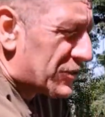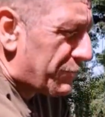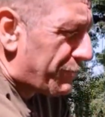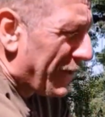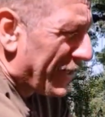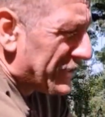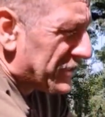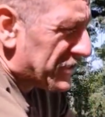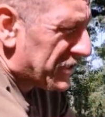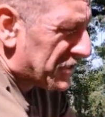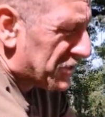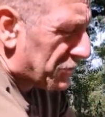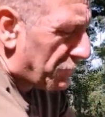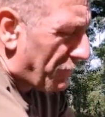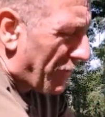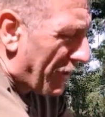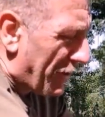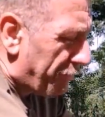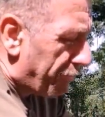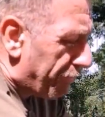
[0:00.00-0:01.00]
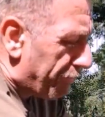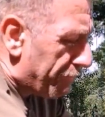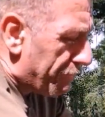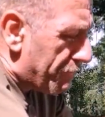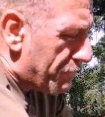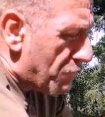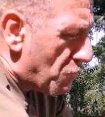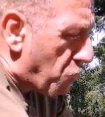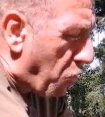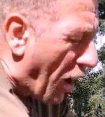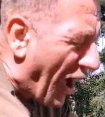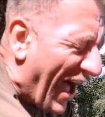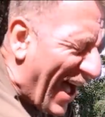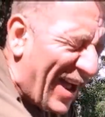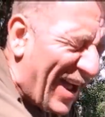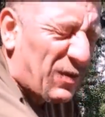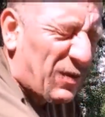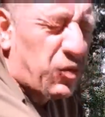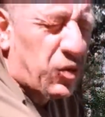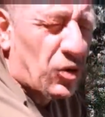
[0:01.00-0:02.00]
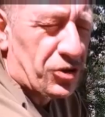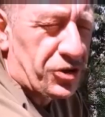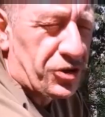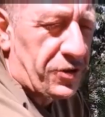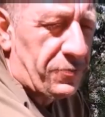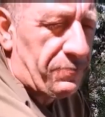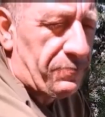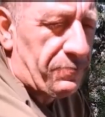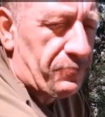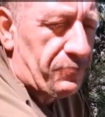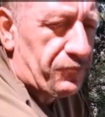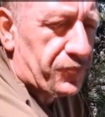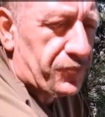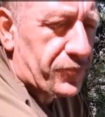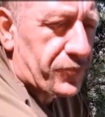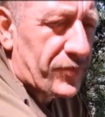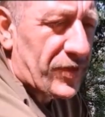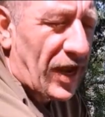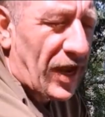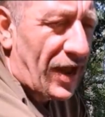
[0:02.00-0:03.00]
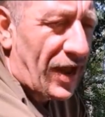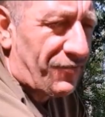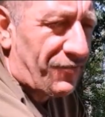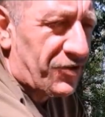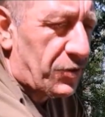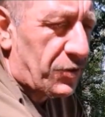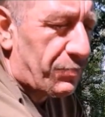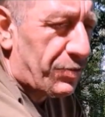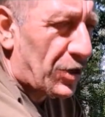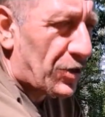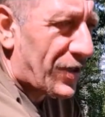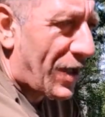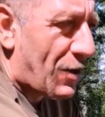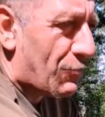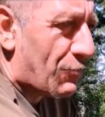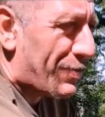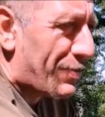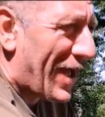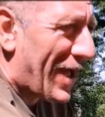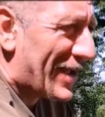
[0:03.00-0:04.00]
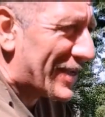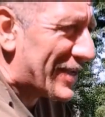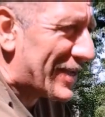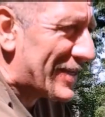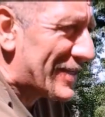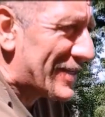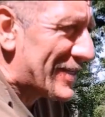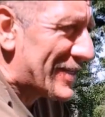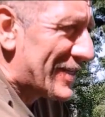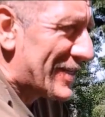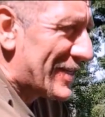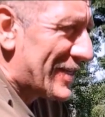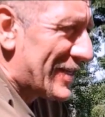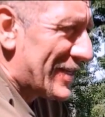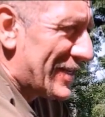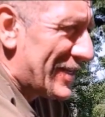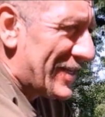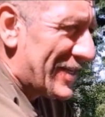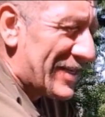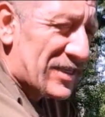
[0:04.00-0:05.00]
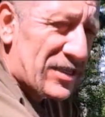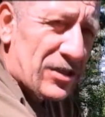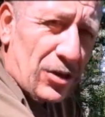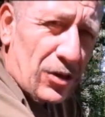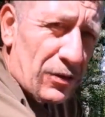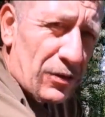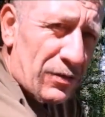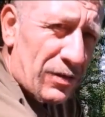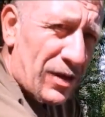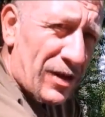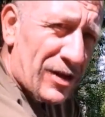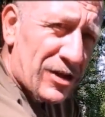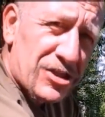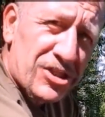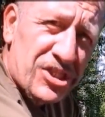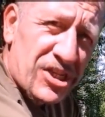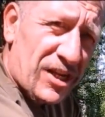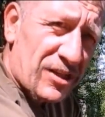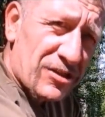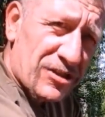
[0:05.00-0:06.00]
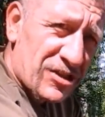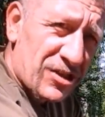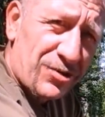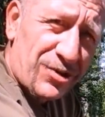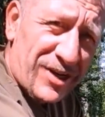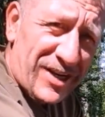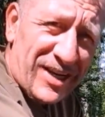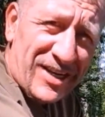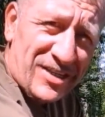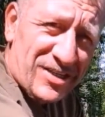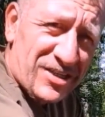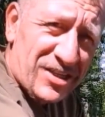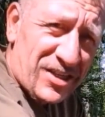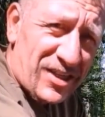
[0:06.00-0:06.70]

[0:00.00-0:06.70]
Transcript: That's the basis of what I would have in a bug out bag. It's all shelter and